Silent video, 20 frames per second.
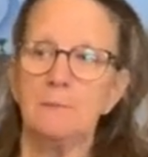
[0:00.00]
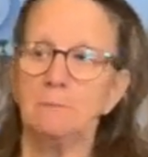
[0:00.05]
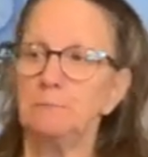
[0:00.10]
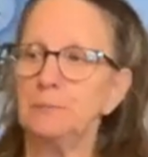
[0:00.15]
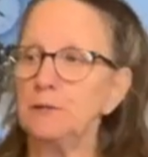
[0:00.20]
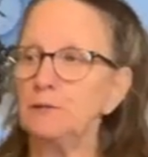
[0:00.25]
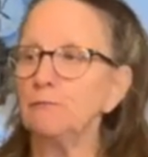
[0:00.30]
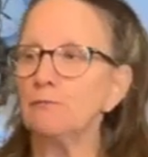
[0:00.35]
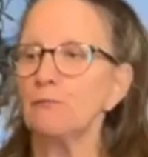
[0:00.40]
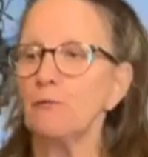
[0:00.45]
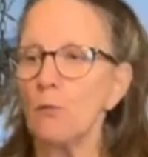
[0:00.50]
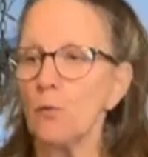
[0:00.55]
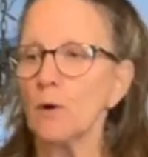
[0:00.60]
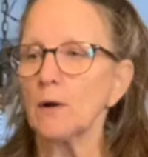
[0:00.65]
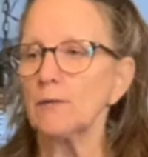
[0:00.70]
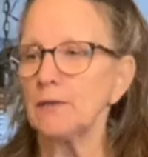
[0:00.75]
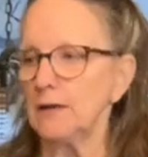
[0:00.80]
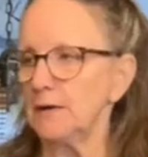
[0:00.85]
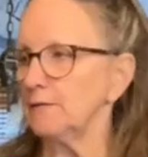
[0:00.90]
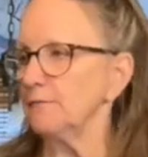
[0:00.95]
before
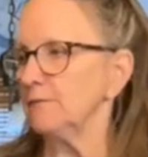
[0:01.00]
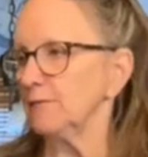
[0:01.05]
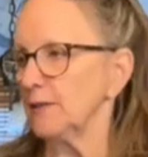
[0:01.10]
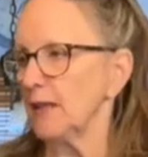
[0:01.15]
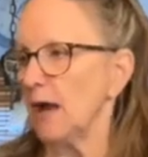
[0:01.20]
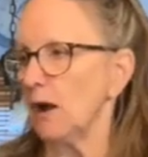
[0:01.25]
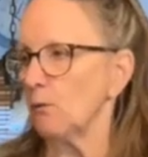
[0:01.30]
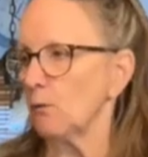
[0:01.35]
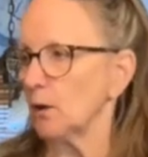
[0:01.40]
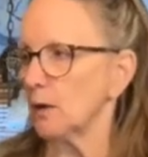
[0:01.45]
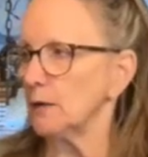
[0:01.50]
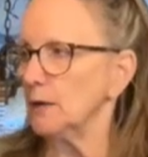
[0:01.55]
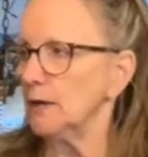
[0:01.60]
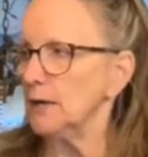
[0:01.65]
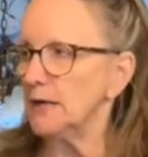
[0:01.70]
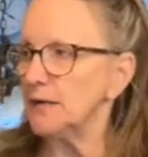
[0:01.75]
they flower.